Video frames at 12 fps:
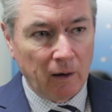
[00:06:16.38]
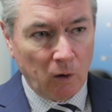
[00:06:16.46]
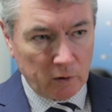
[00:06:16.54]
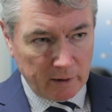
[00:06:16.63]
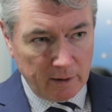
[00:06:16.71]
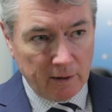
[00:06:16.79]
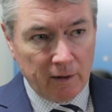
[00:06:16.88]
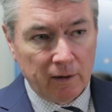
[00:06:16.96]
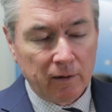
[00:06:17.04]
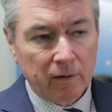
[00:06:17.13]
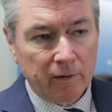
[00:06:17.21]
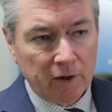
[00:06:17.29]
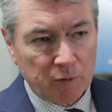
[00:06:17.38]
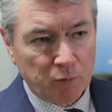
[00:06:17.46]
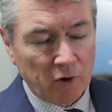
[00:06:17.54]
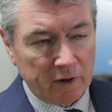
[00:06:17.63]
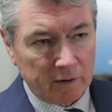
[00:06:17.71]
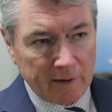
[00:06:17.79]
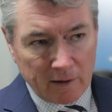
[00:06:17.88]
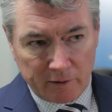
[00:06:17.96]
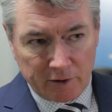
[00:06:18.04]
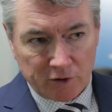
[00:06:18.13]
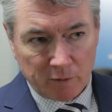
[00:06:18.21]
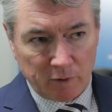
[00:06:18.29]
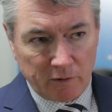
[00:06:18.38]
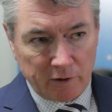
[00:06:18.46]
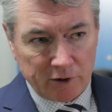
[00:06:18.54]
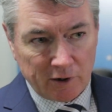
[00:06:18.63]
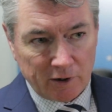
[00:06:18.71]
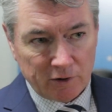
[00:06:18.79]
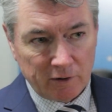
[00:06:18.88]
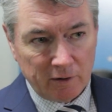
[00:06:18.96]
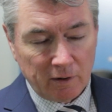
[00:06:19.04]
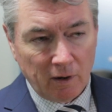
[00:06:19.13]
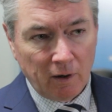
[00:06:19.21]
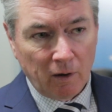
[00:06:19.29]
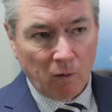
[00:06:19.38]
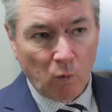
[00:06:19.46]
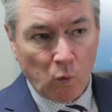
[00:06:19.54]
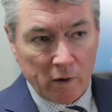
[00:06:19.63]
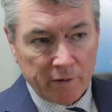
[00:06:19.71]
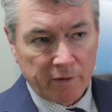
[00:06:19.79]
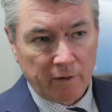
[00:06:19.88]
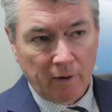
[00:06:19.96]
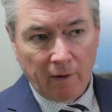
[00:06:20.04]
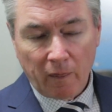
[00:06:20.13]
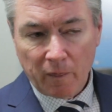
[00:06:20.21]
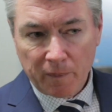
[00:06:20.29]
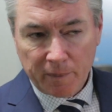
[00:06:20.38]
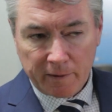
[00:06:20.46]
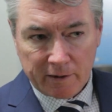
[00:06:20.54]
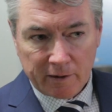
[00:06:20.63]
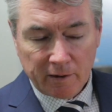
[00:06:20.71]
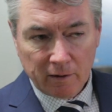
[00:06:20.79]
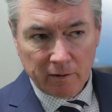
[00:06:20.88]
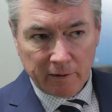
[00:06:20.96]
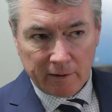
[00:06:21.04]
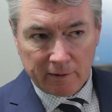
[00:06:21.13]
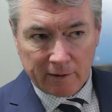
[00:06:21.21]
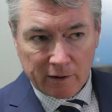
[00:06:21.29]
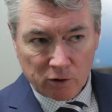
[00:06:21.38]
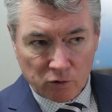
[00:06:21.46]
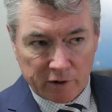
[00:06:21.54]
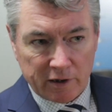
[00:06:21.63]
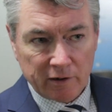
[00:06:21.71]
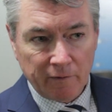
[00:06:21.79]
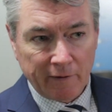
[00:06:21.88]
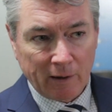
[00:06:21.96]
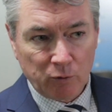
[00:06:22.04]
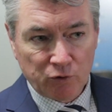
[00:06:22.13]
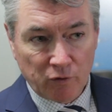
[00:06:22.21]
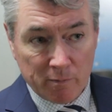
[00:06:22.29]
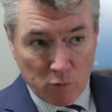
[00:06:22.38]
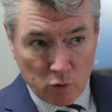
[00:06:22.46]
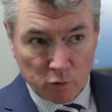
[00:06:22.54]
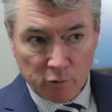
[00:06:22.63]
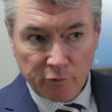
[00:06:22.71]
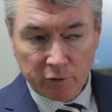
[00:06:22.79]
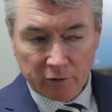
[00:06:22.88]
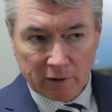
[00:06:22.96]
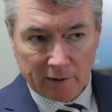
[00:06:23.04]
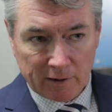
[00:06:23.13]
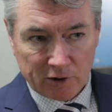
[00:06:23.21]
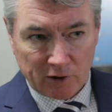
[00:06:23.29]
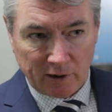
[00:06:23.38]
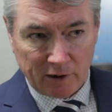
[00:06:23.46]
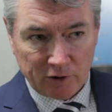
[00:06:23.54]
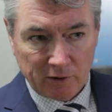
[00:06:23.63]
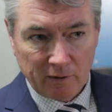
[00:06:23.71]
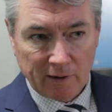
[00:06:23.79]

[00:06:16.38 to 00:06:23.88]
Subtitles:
Okay, this product now needs to be retested with the ingredient that was removed at the last test.